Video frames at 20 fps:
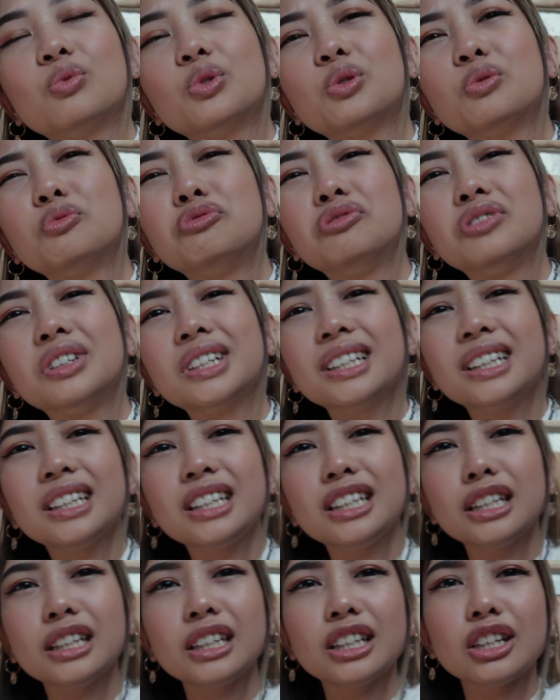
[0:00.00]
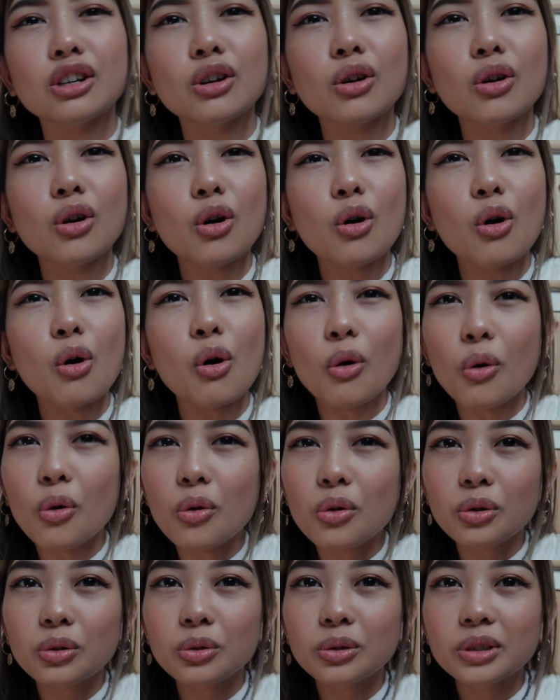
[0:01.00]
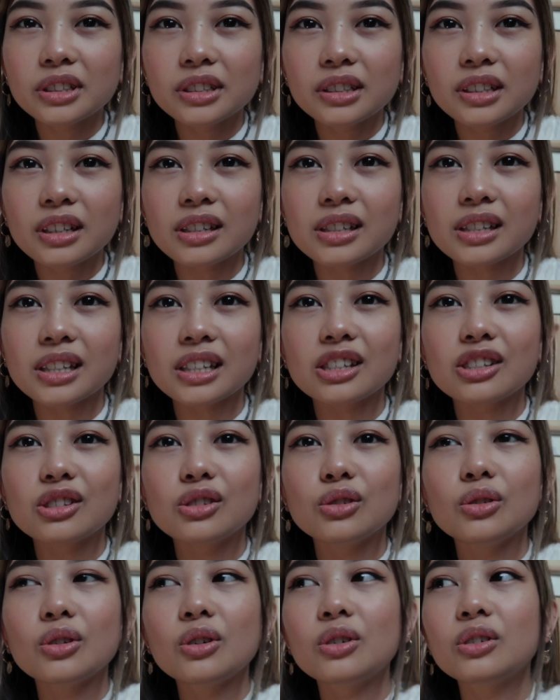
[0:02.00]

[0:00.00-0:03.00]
were really awkward because it's